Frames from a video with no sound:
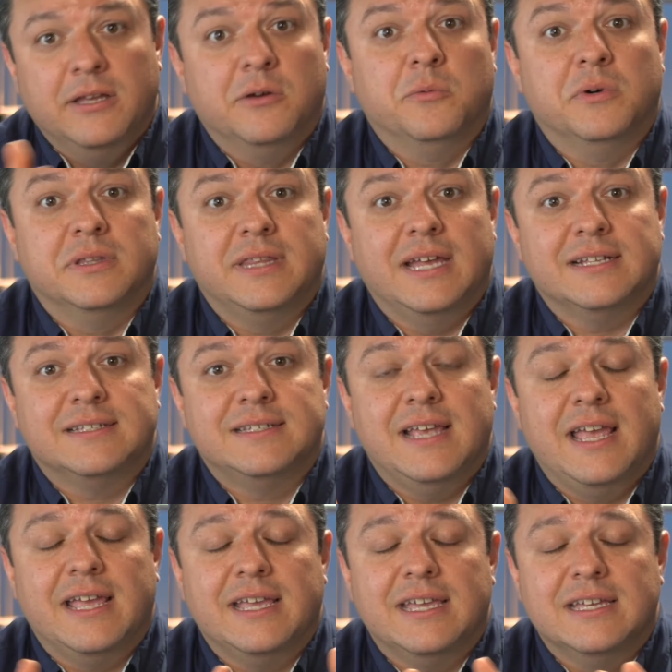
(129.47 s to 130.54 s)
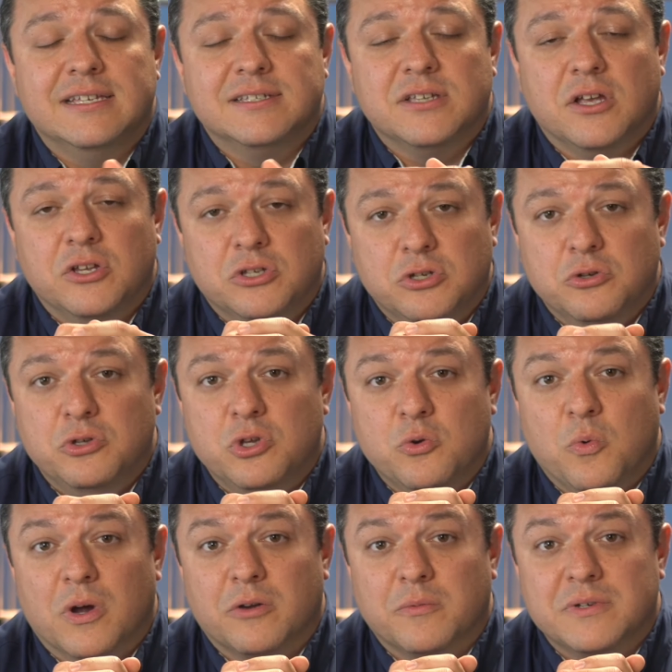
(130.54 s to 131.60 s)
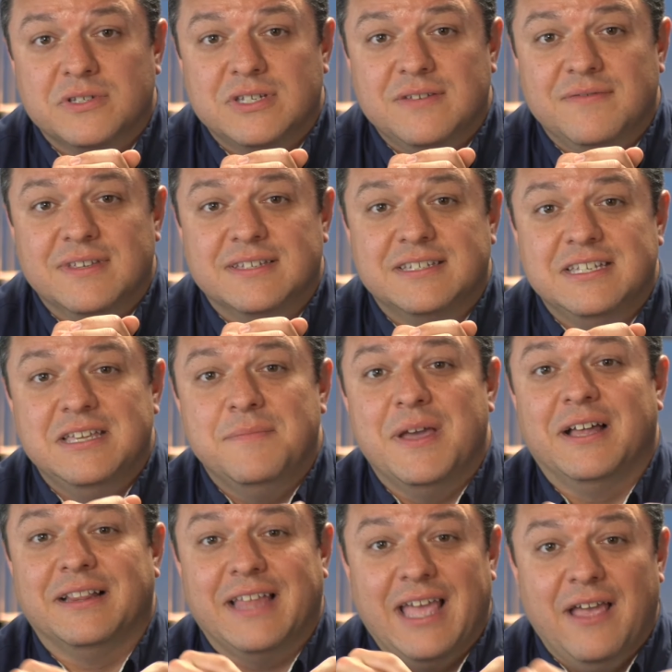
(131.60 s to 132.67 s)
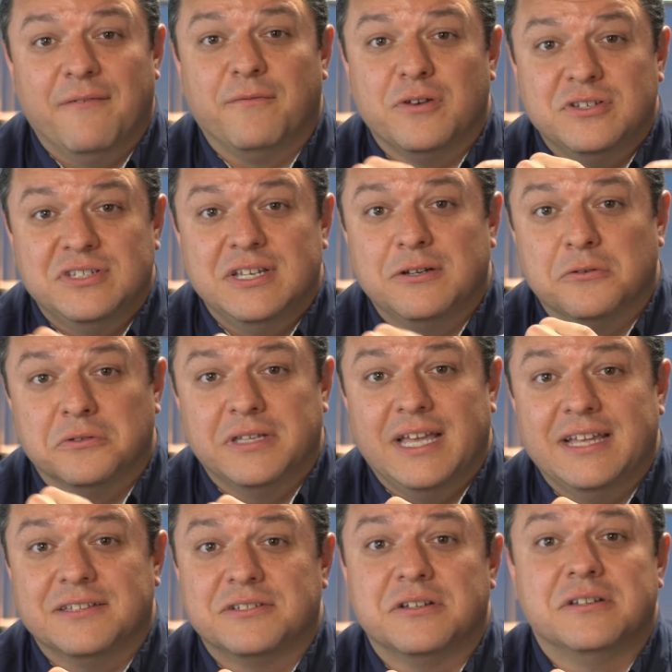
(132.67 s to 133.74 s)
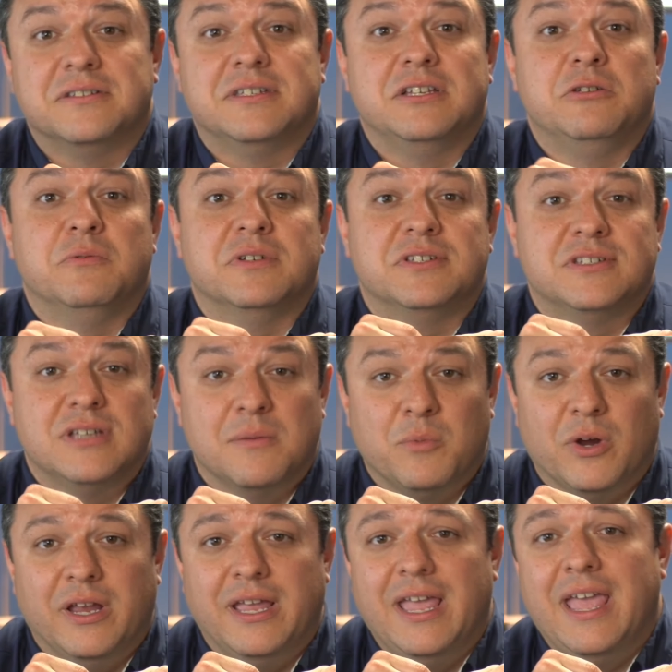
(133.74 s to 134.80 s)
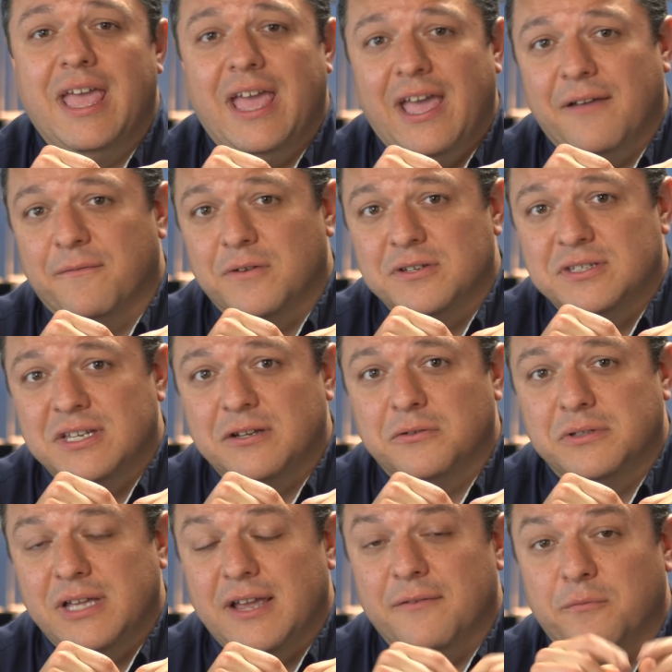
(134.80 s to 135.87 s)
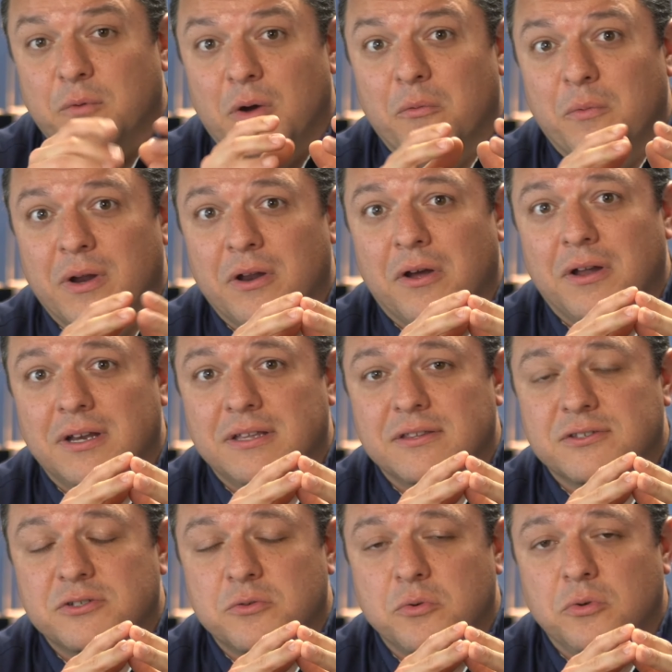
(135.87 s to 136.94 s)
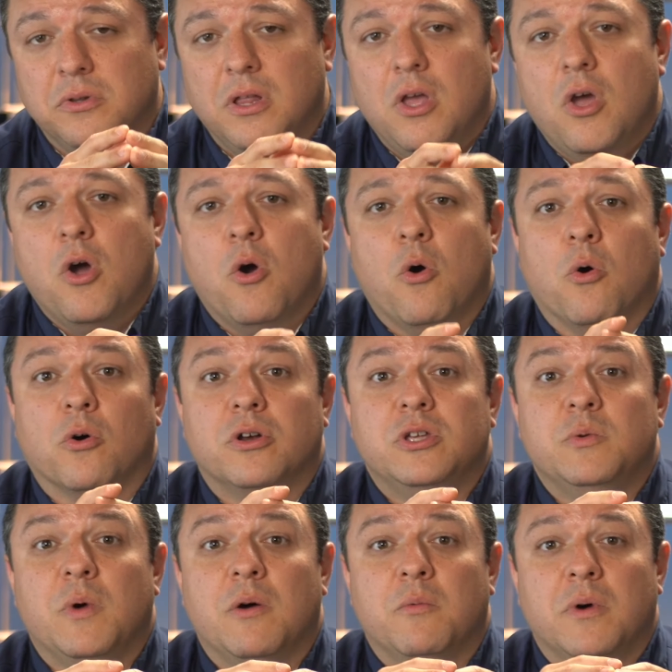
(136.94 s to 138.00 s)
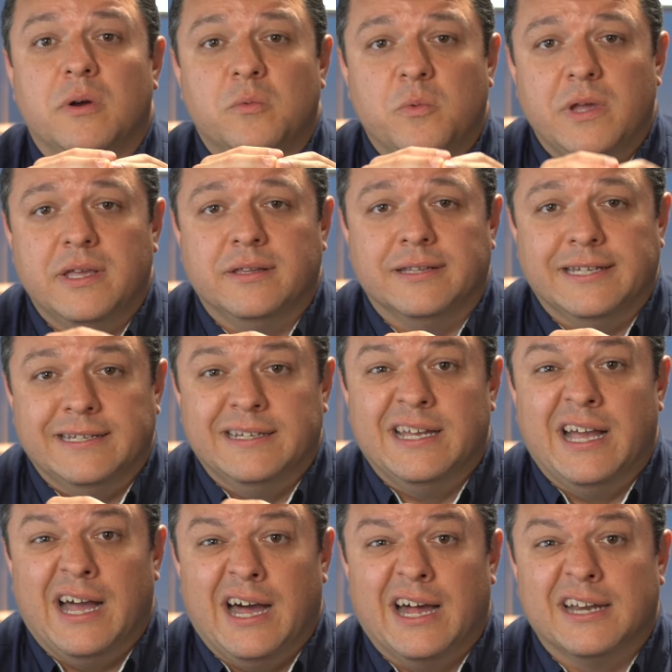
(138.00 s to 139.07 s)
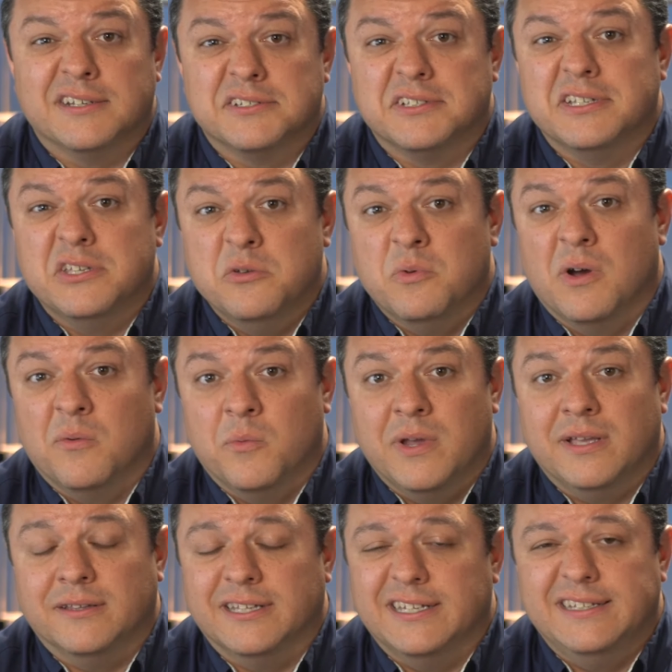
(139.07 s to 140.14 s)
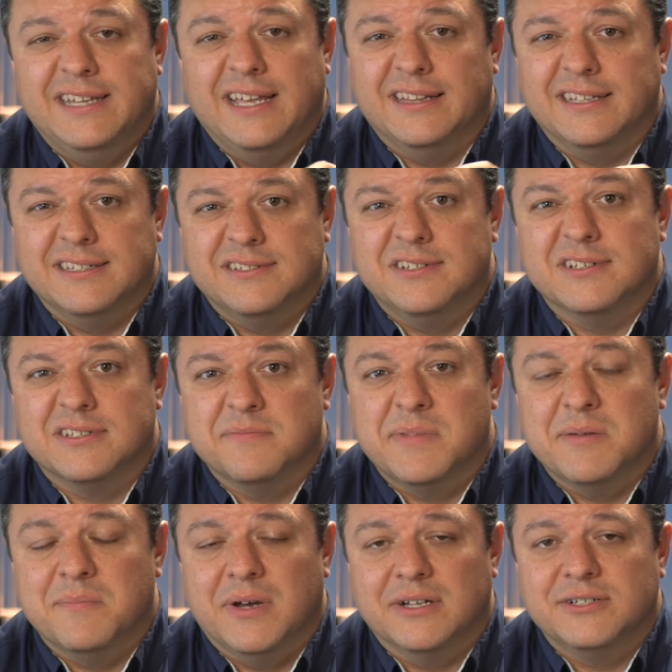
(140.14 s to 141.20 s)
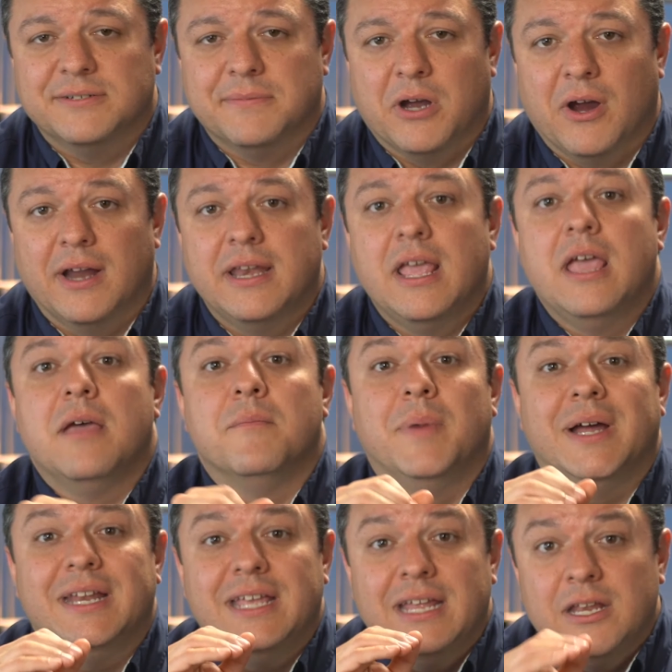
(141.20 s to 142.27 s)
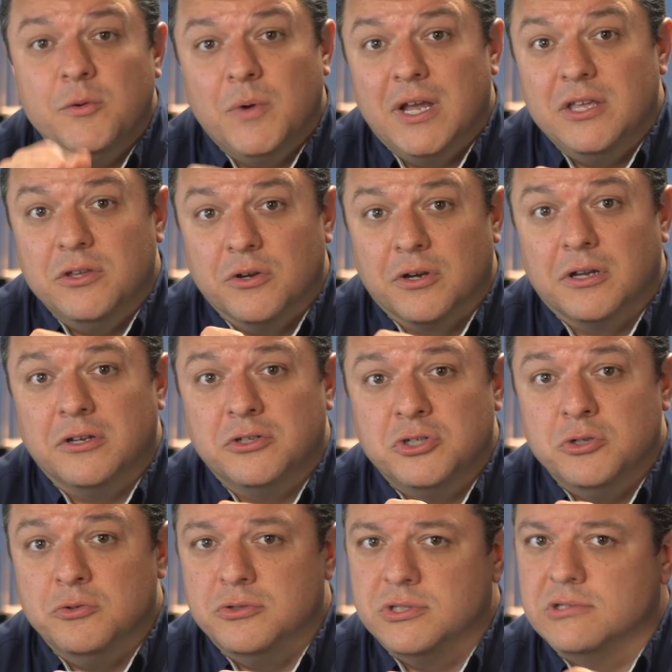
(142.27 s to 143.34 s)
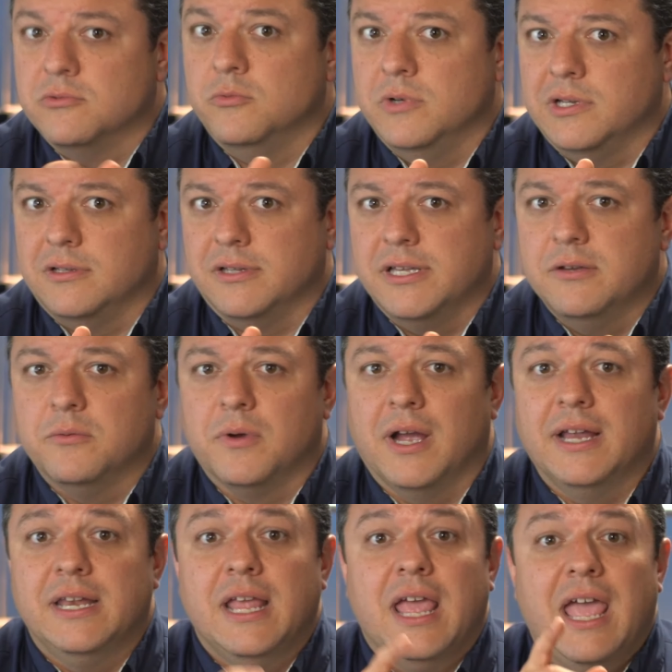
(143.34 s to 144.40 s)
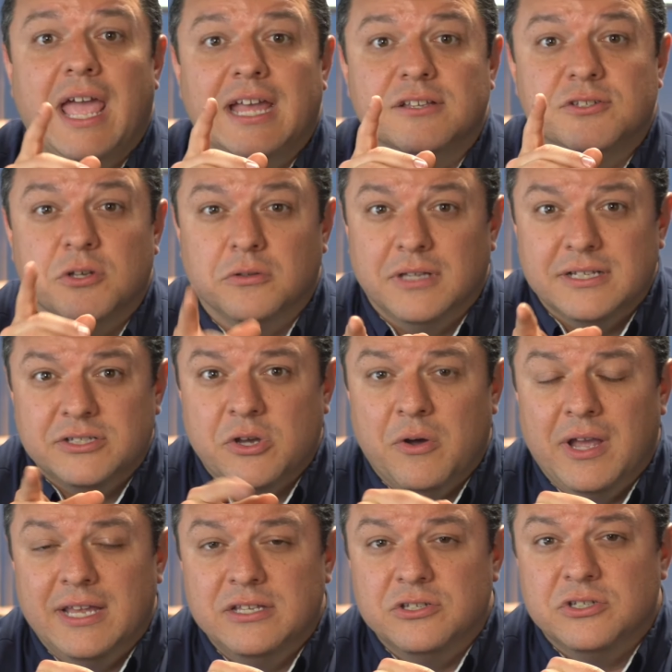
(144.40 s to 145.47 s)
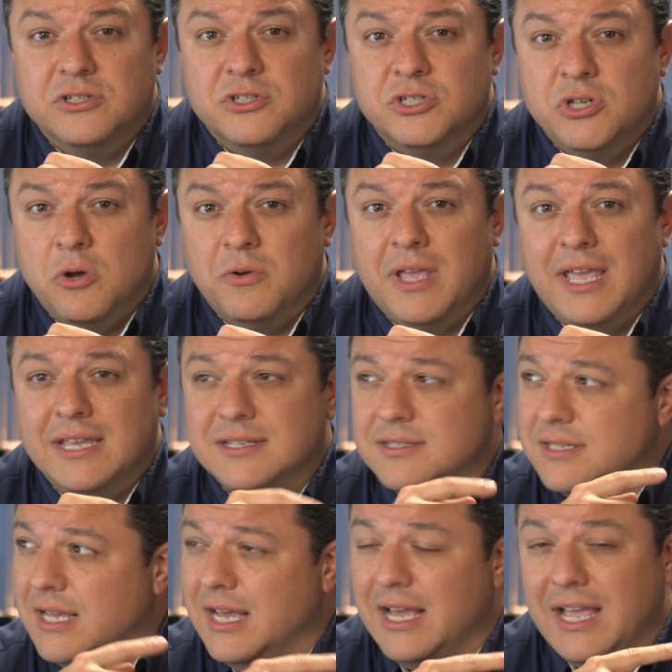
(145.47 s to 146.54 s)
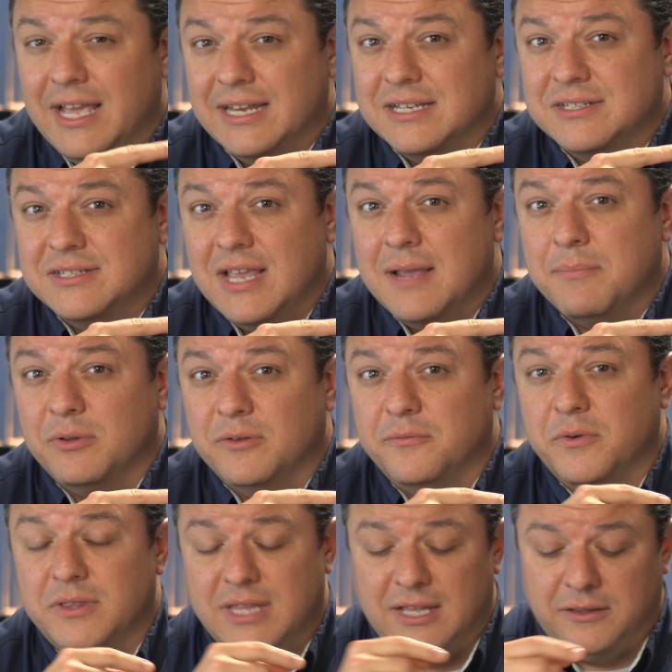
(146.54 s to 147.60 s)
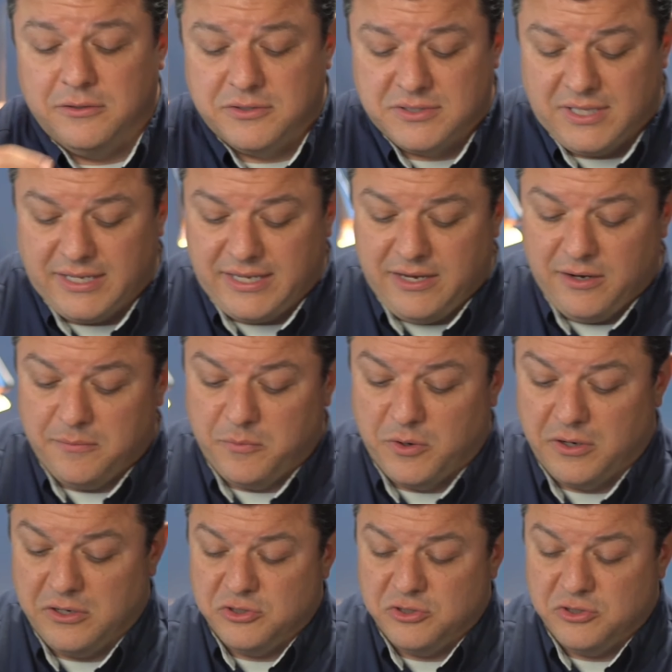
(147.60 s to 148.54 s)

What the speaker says: What that's saying is, do you want to receive this email every single day? It's going to send you a summary every single day of what went on in the school, or do you want one weekly? Honestly, you want weekly. Daily is just a bit much. All right. But anyway, you're going to choose weekly, right? And so let's go ahead and showcase an example of what that looks like here. We're going to